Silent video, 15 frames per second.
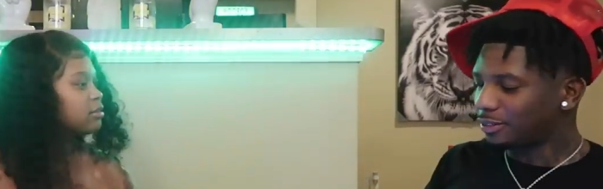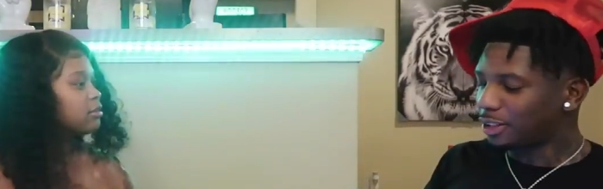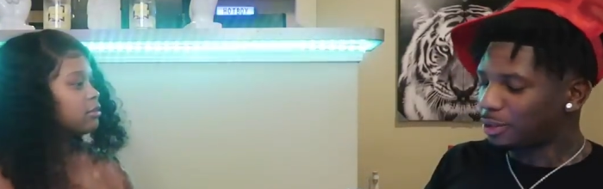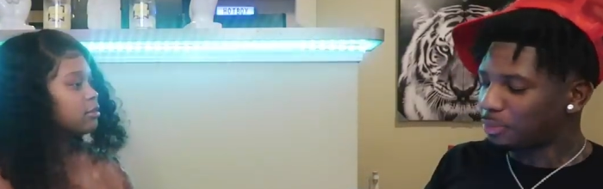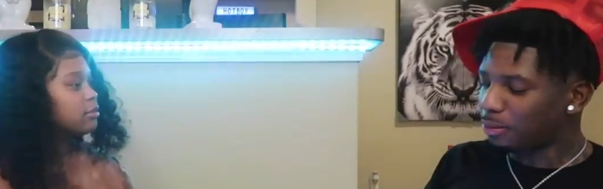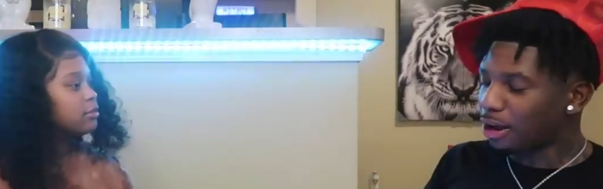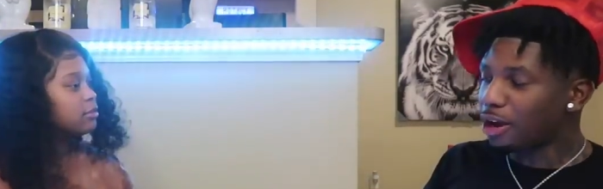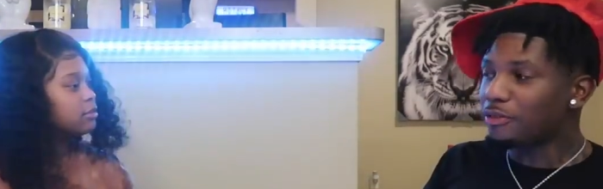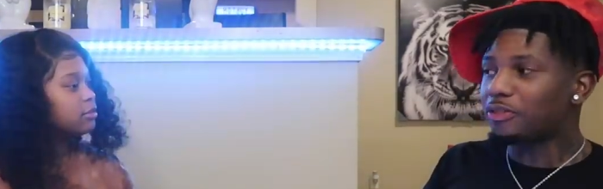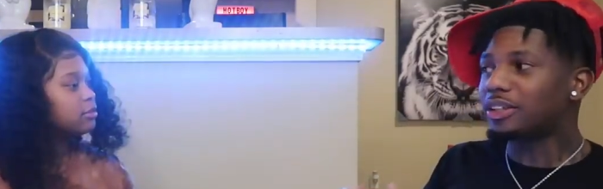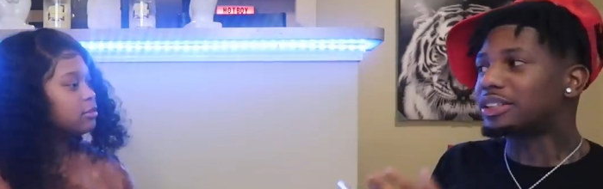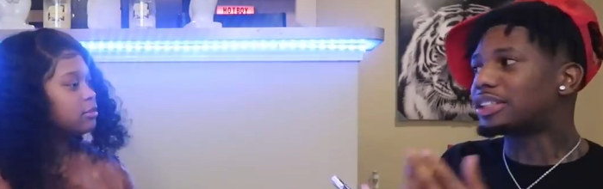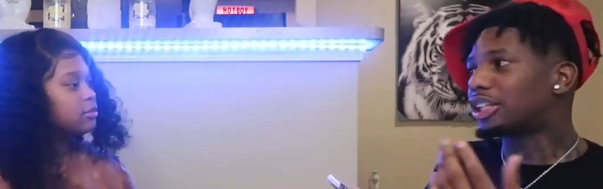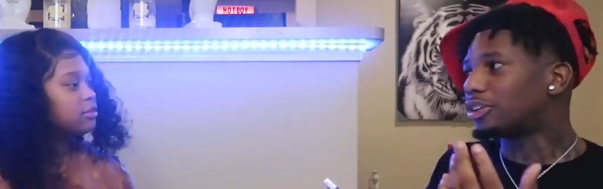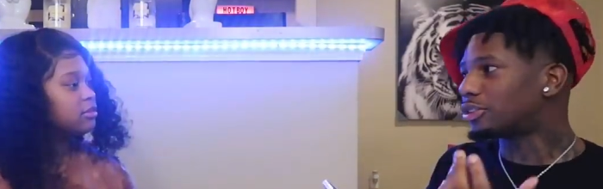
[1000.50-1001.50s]
Speaker 1: He played for
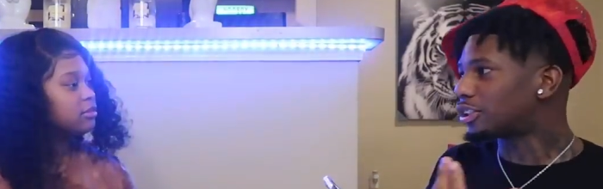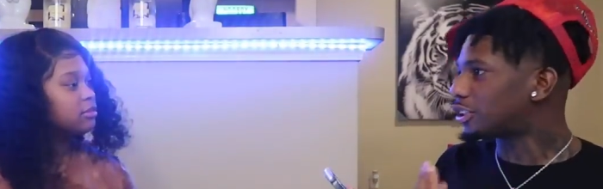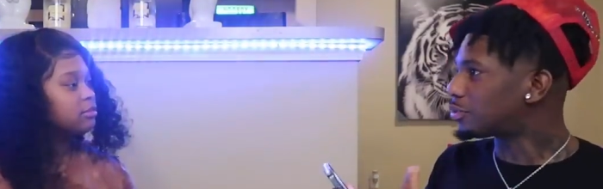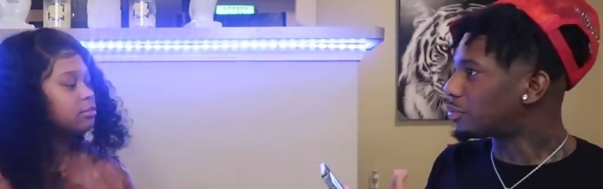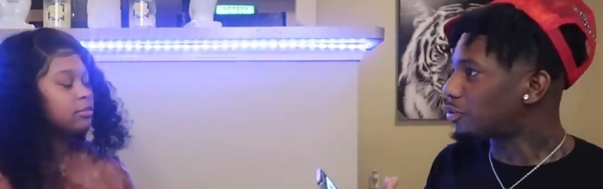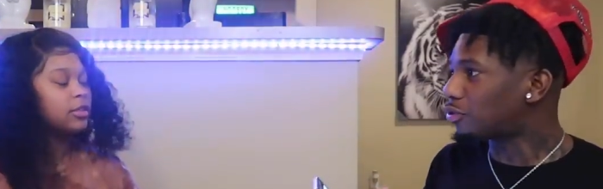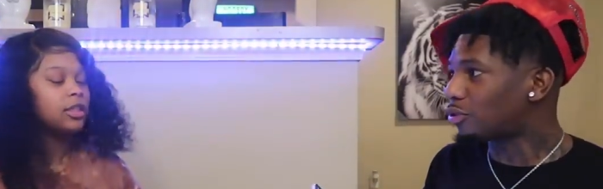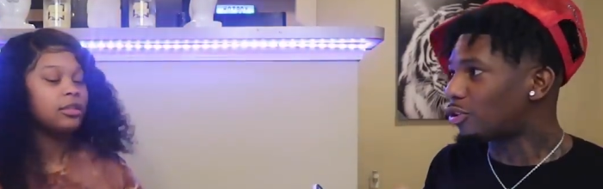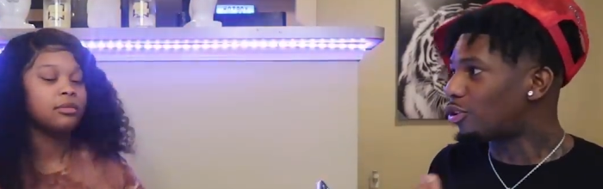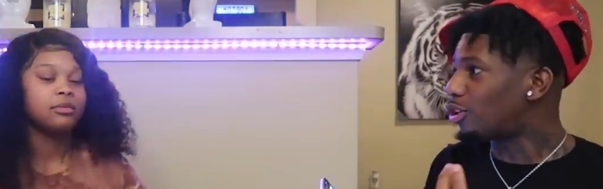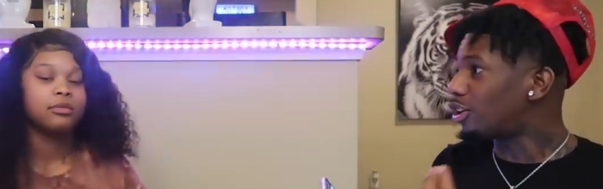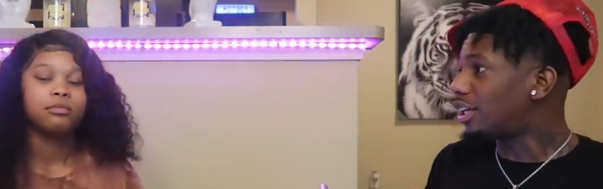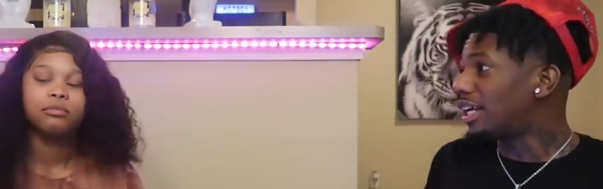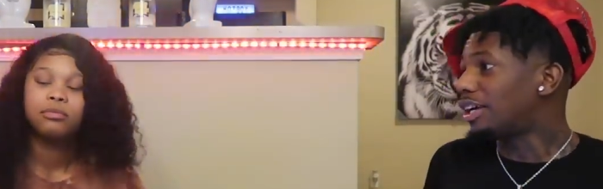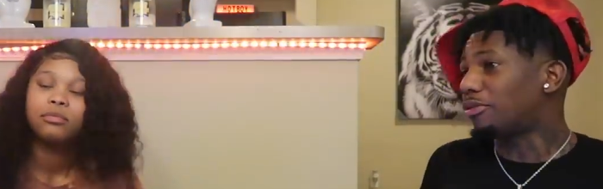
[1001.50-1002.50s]
the Celtics
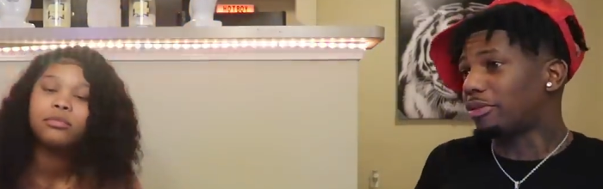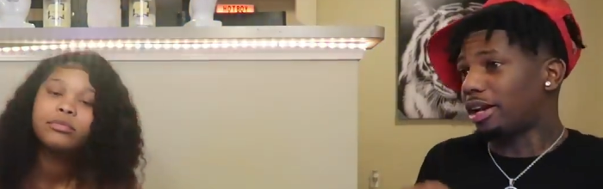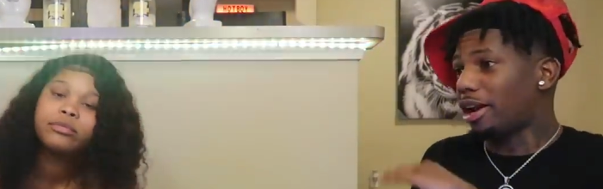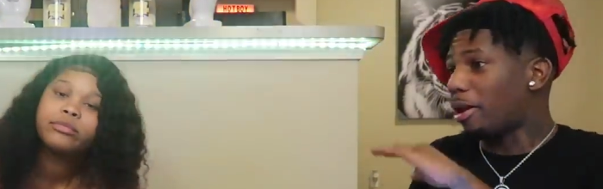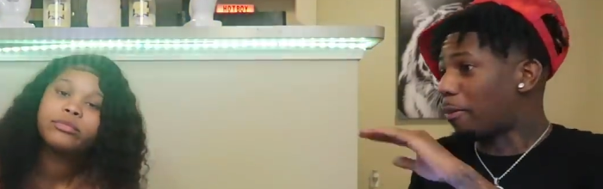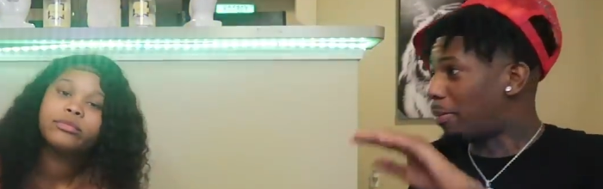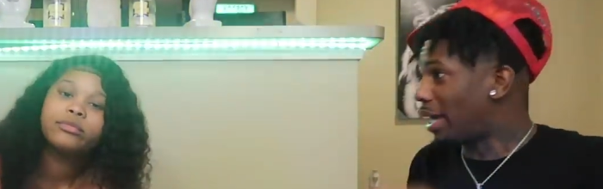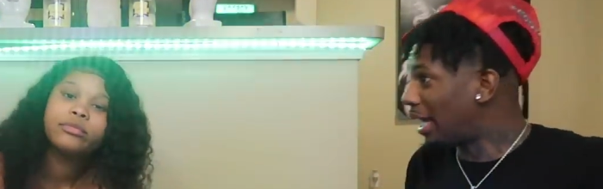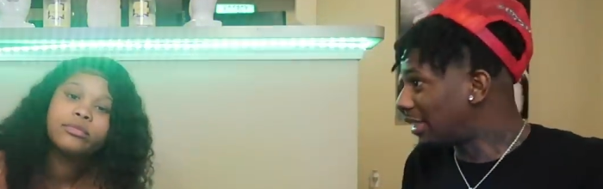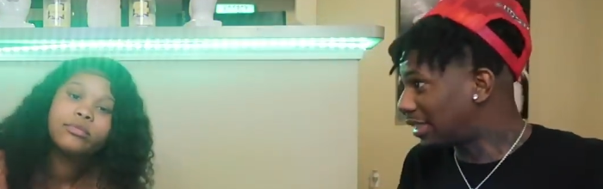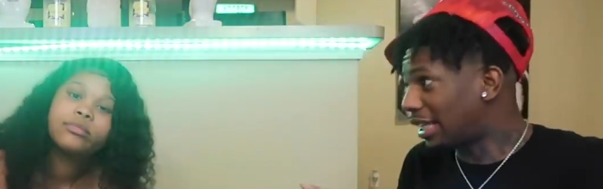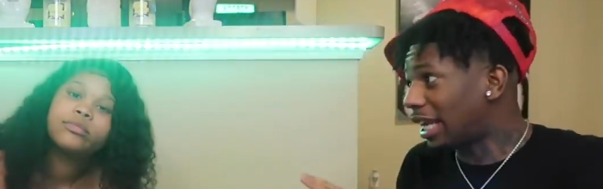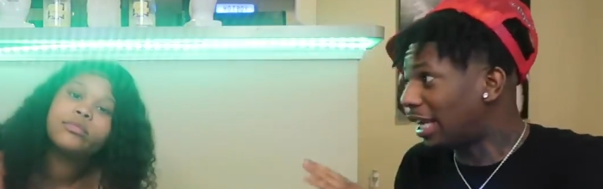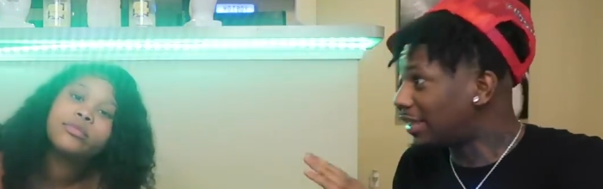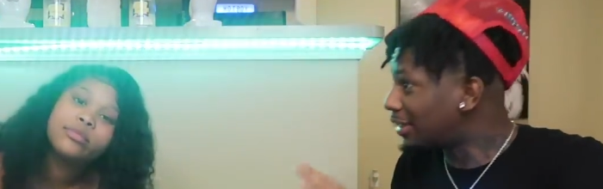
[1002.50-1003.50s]
before. One of the
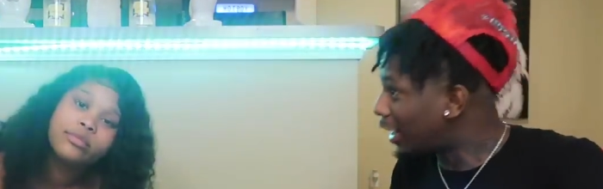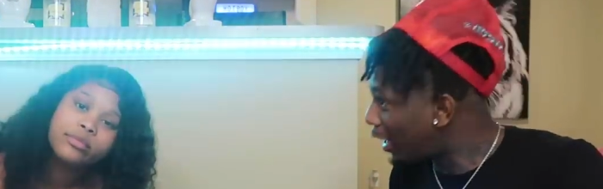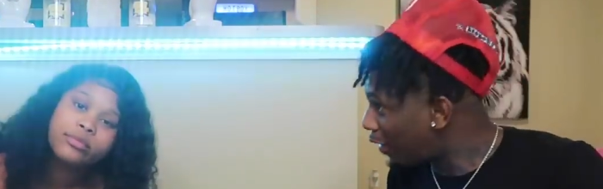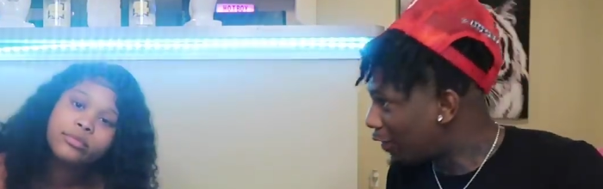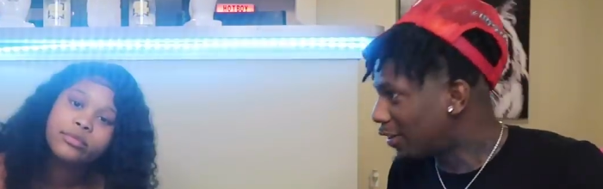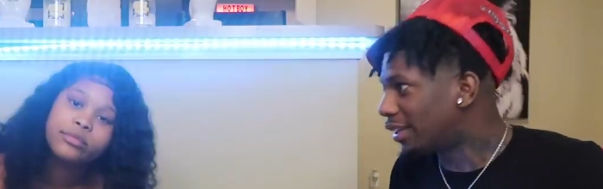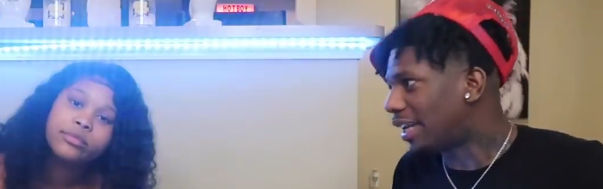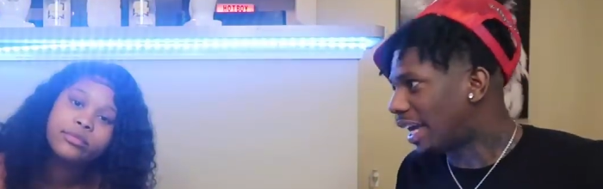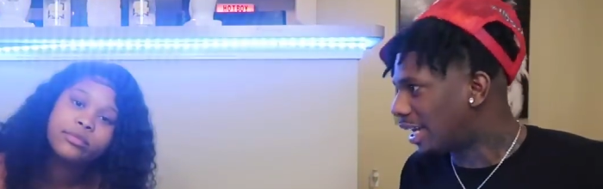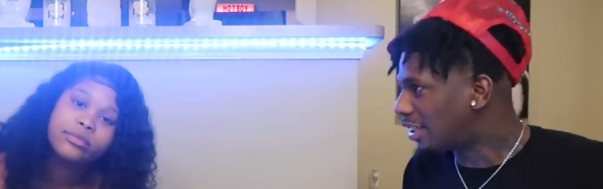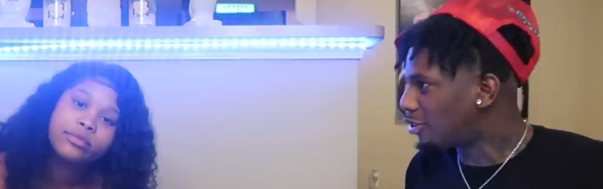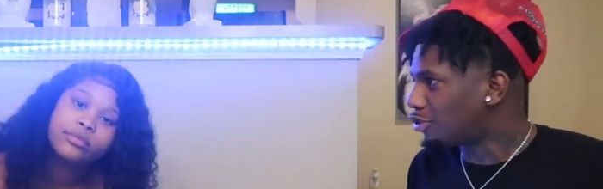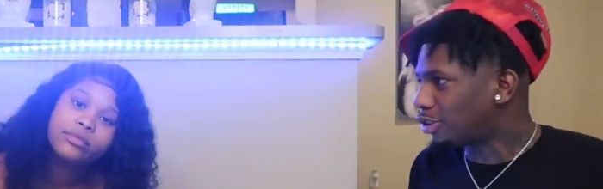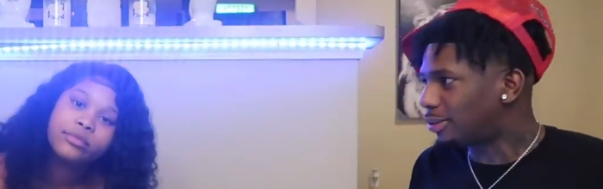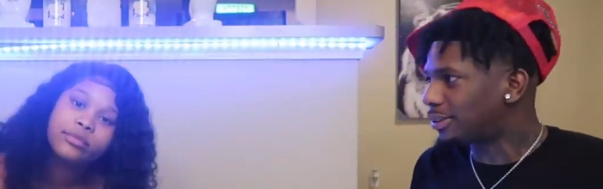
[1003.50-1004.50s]
best teams ever.
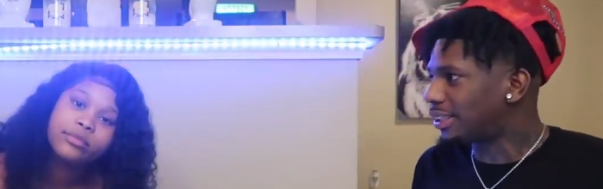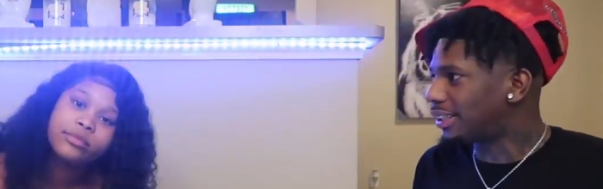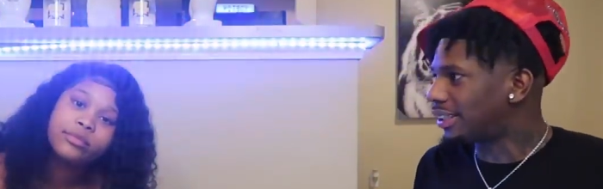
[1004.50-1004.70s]
Like, you know what